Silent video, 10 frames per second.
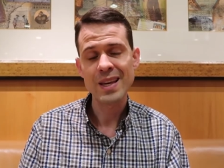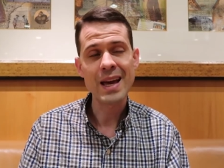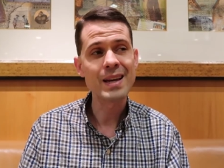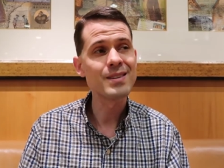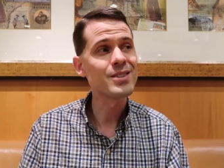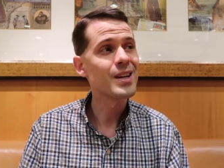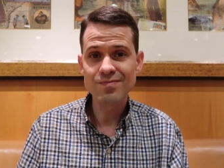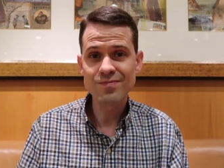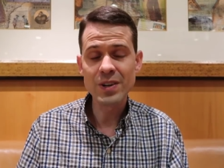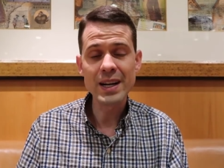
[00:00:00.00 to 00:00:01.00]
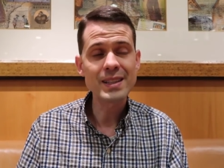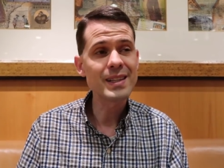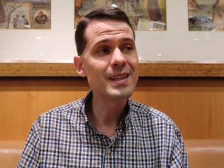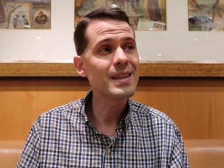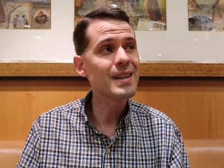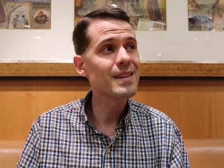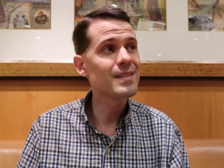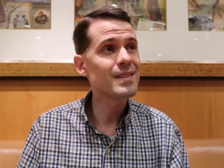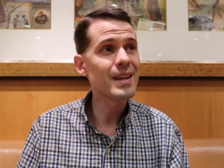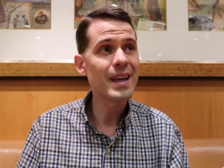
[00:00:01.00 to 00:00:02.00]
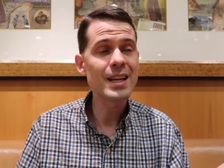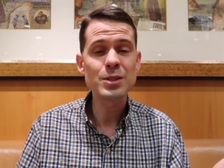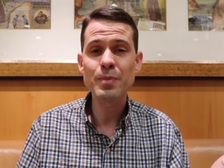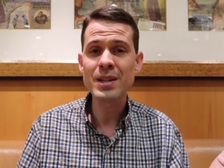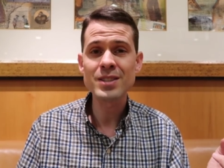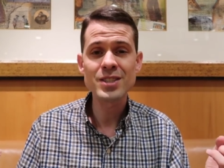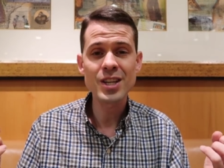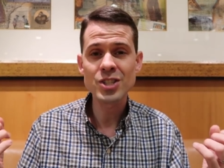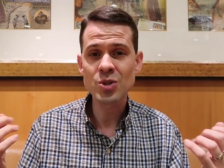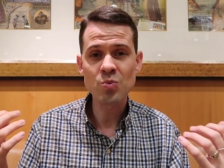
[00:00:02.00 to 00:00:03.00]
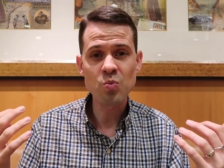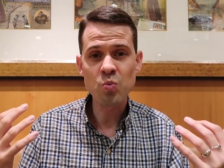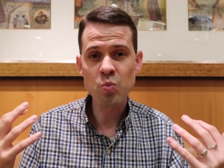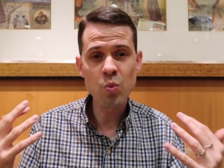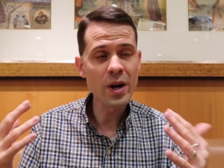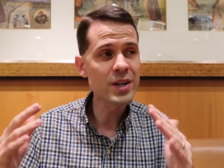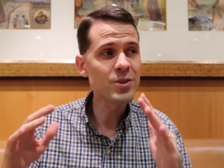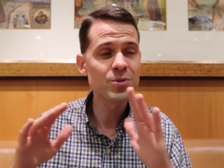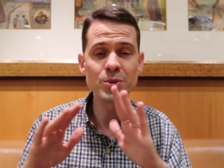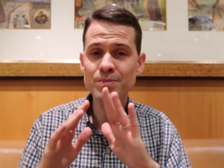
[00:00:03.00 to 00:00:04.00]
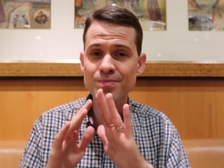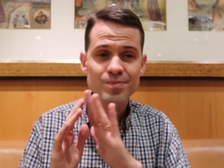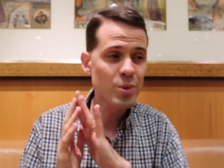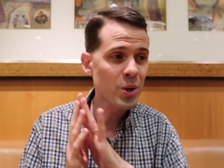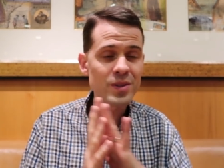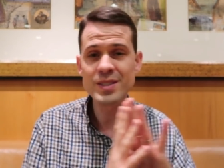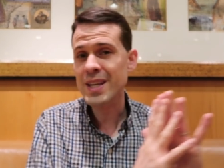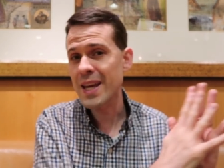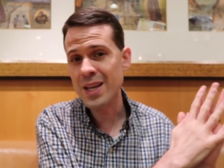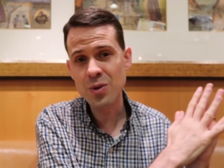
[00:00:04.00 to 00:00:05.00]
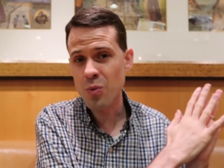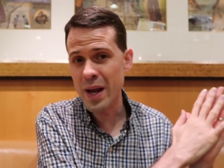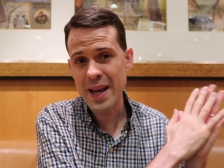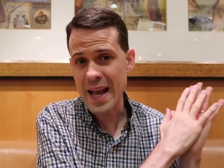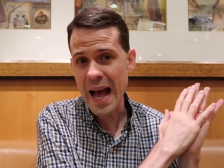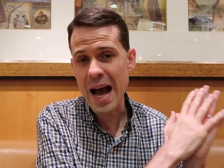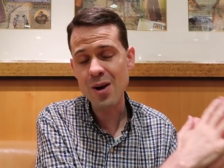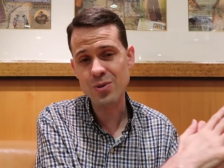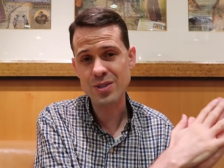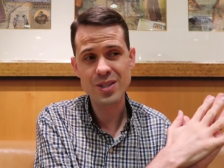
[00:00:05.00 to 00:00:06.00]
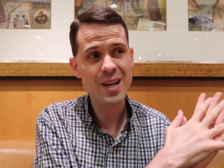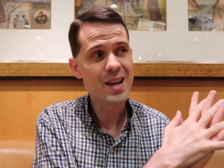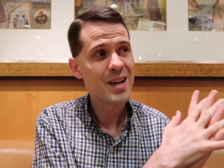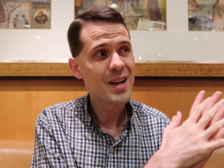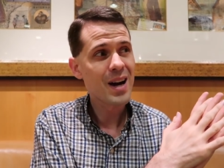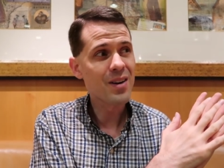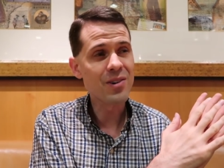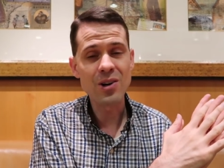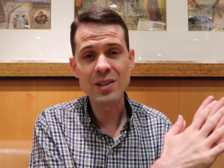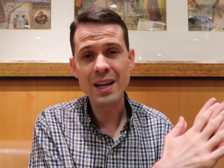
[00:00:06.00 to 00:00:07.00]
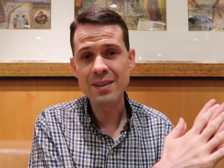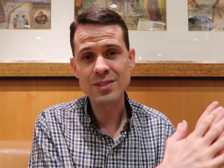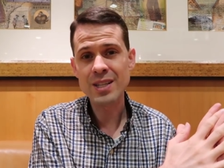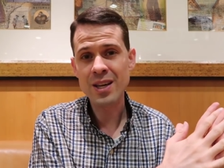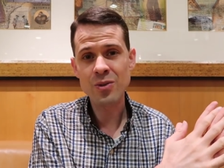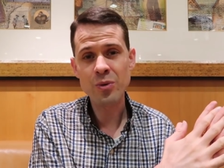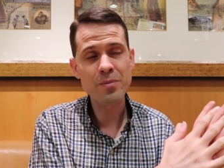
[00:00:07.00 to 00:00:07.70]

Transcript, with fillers: And frankly, it's been such a wonderful burden taken away out of our lives together.